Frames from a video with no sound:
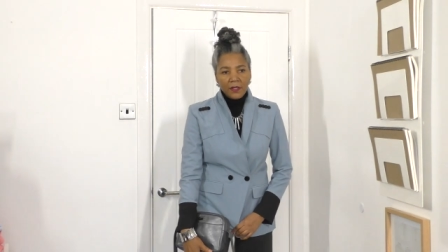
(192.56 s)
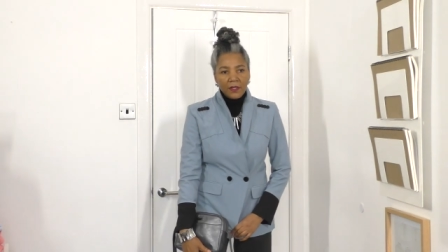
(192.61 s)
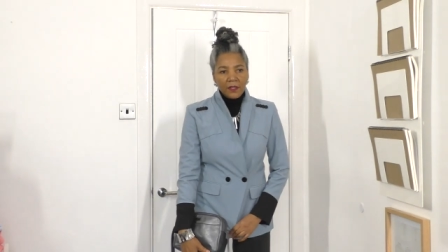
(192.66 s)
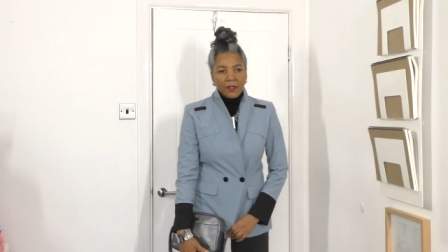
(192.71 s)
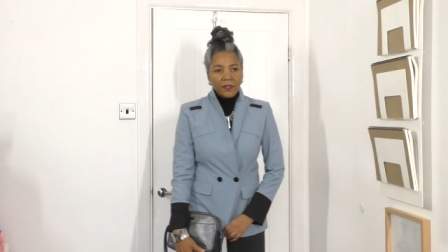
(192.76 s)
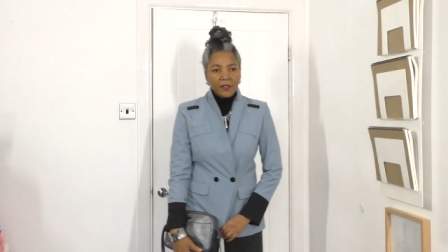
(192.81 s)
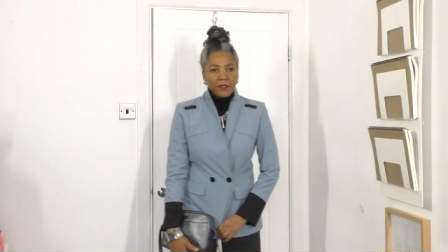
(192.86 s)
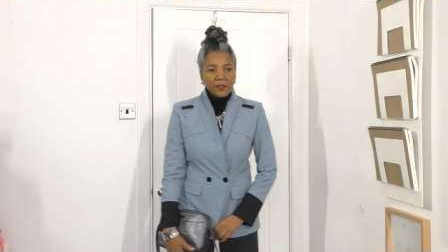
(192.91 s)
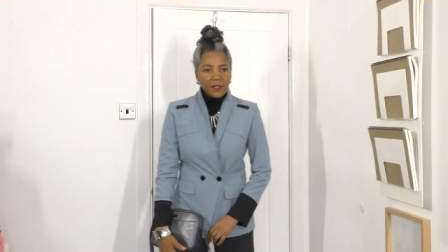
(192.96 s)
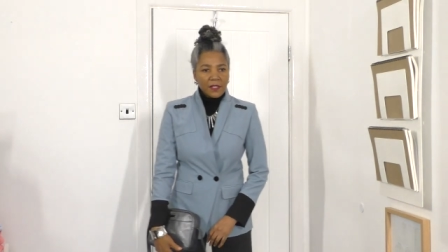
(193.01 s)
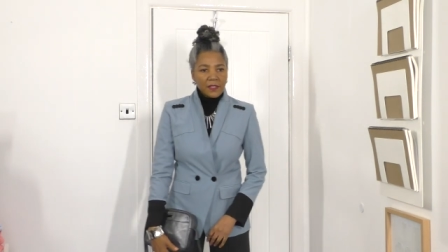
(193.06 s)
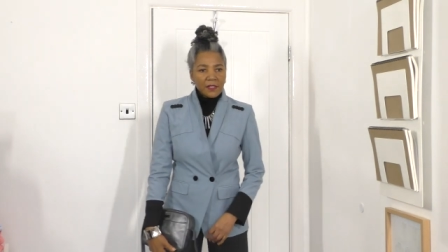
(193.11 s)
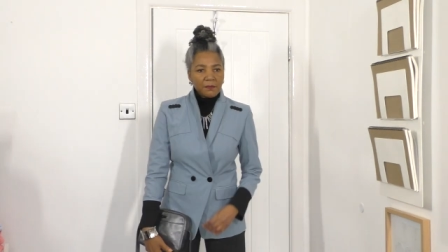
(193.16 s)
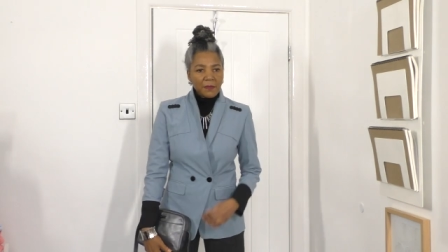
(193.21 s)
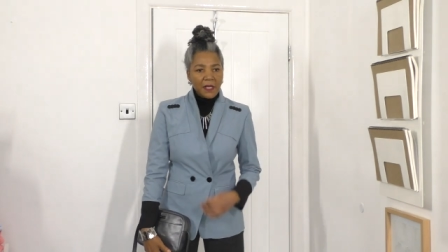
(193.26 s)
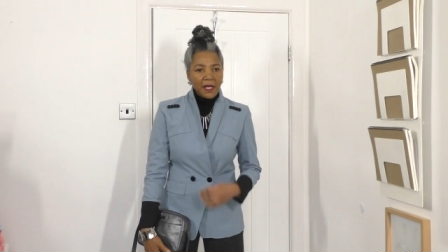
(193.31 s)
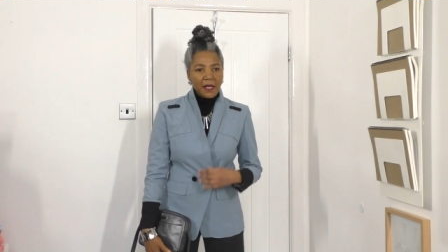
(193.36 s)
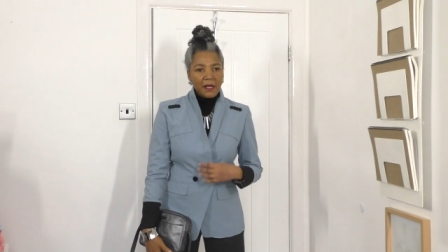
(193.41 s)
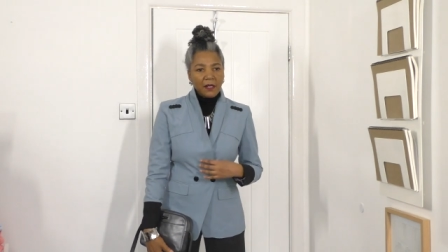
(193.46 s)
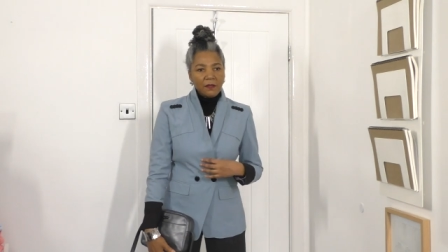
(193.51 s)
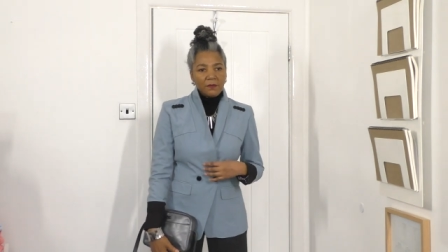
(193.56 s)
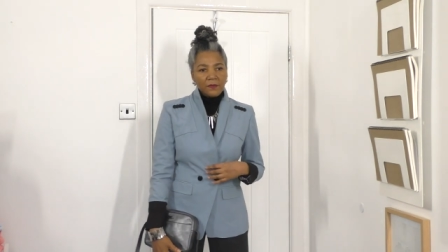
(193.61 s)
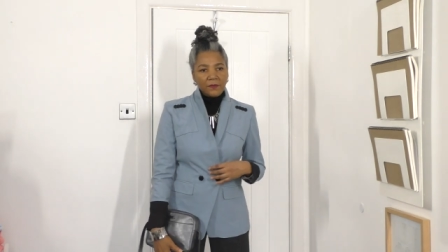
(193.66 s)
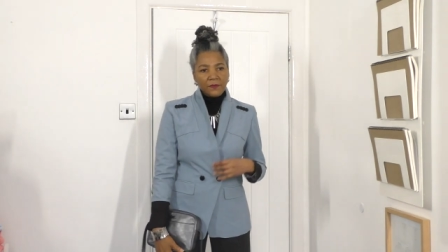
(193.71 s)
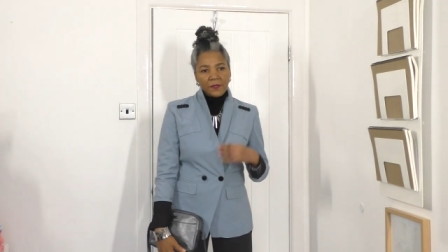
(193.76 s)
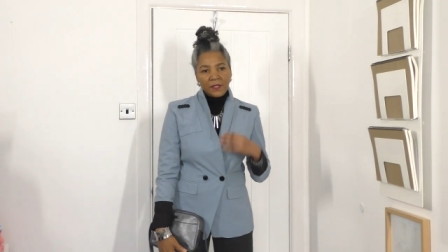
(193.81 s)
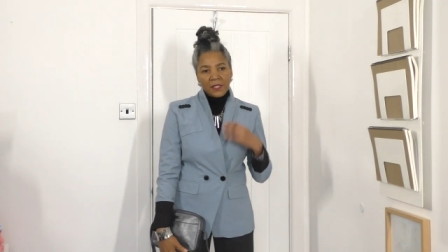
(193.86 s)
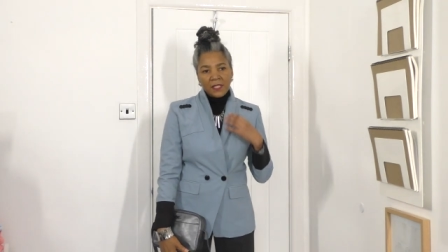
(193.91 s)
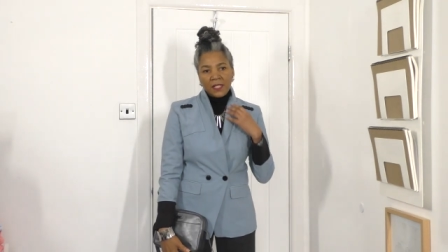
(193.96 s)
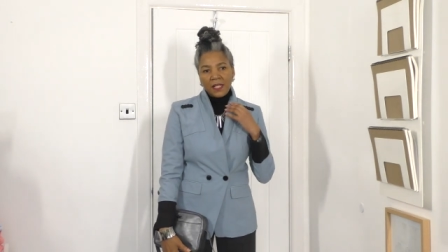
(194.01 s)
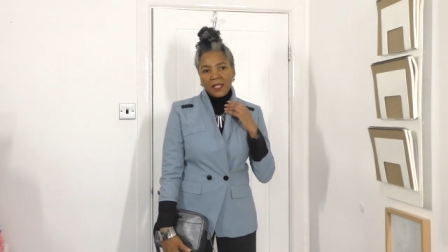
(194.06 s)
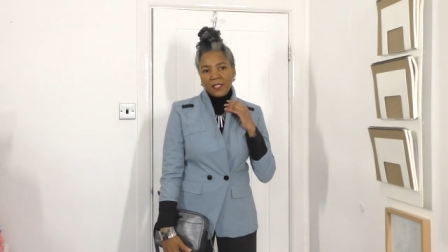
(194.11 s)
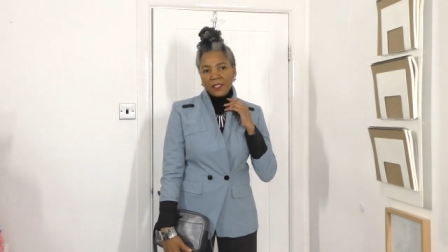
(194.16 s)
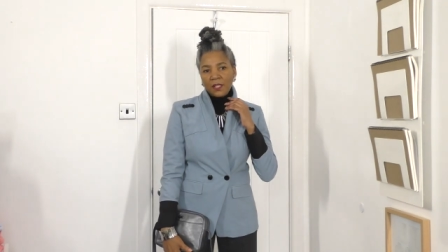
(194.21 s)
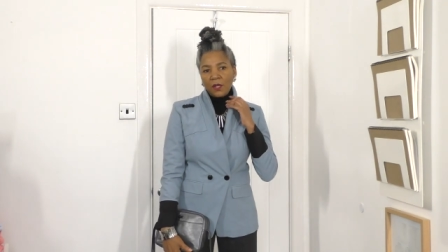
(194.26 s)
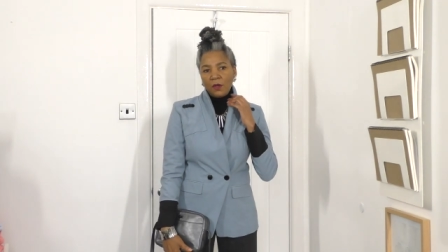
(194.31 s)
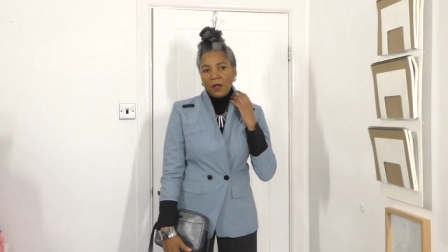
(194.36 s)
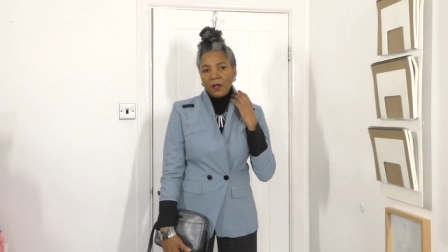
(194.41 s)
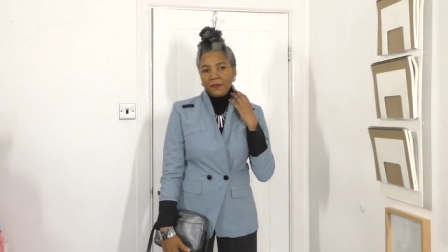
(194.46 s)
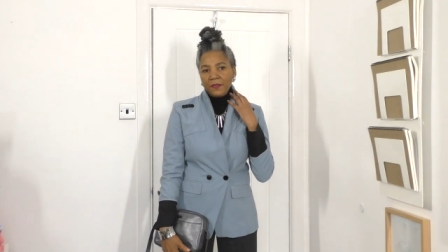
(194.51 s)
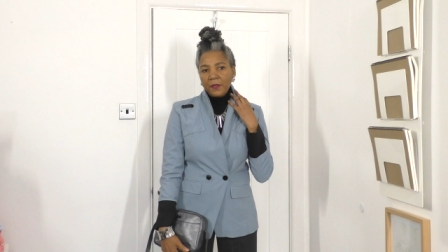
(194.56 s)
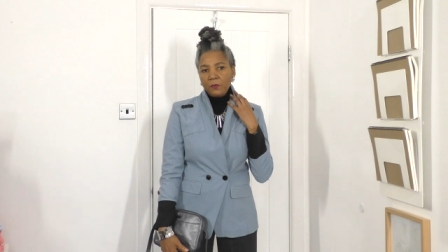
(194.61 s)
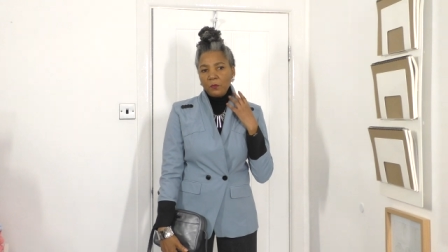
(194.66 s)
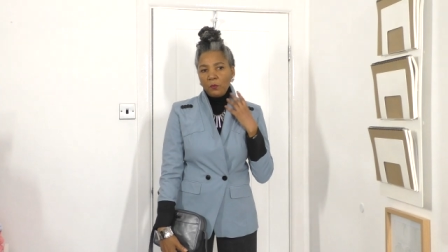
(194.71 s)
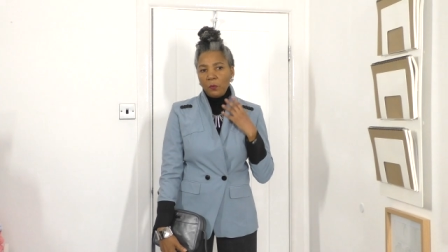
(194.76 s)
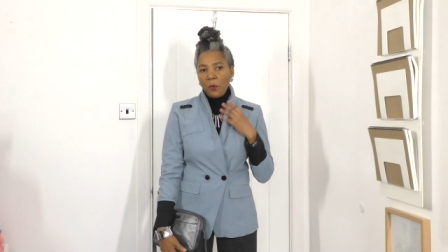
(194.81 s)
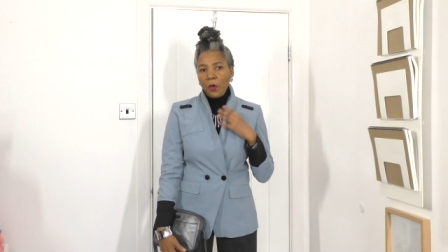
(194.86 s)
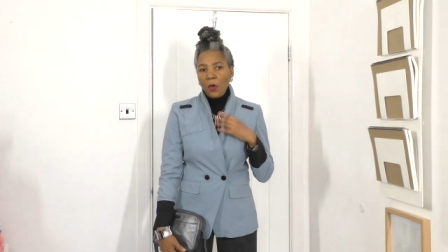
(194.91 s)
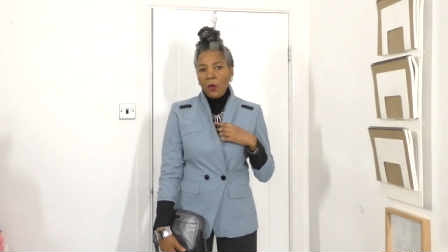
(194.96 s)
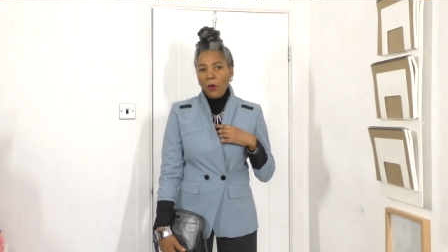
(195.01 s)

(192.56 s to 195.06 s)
That's my outfit today. So I think